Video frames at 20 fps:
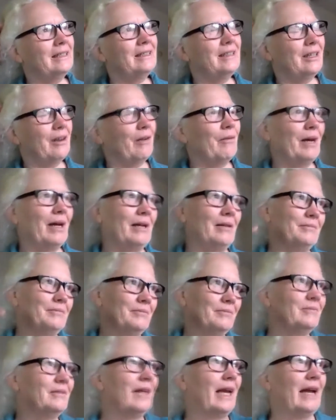You know, well,
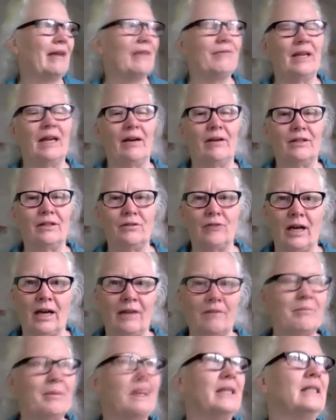half an hour
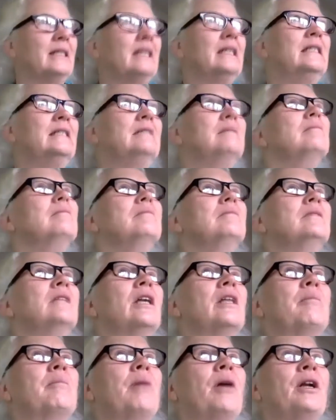drive, but
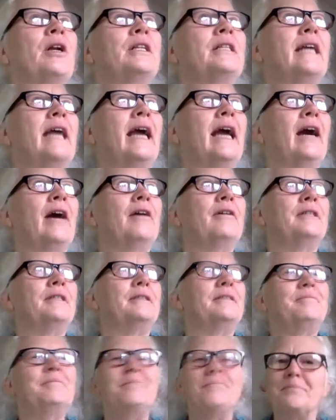another part of town. And
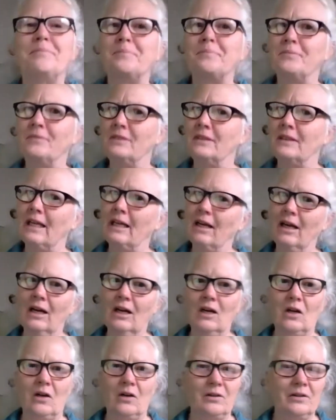it's like,
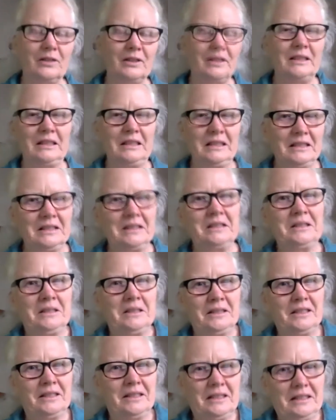oh.
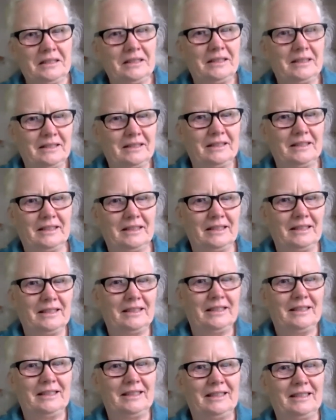What was the first?
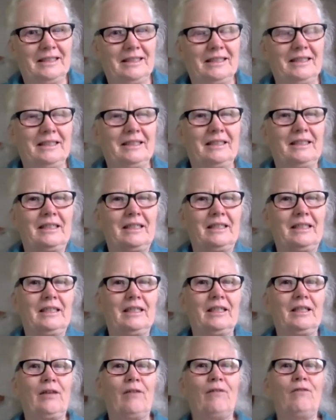The, the second one
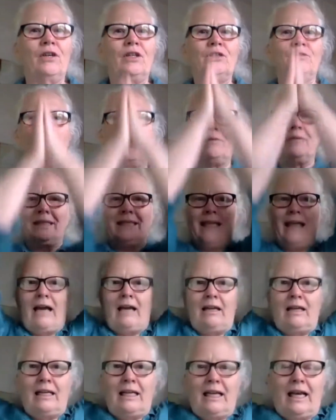was. The first one was
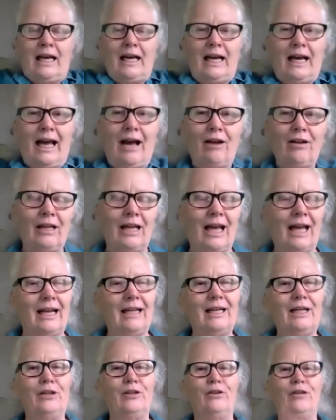Hallelujah,
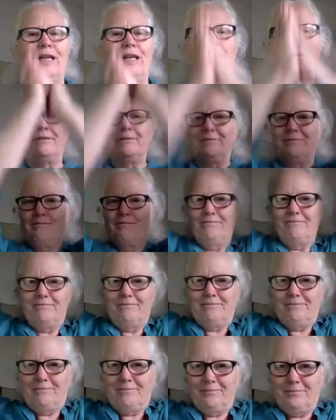Hallelujah,
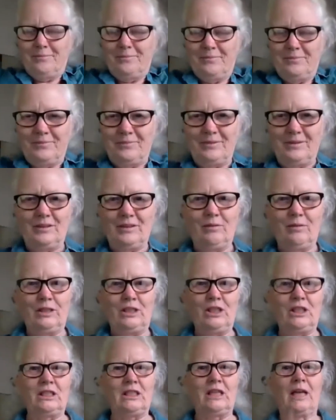
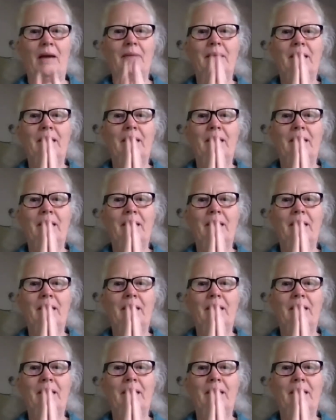which is coming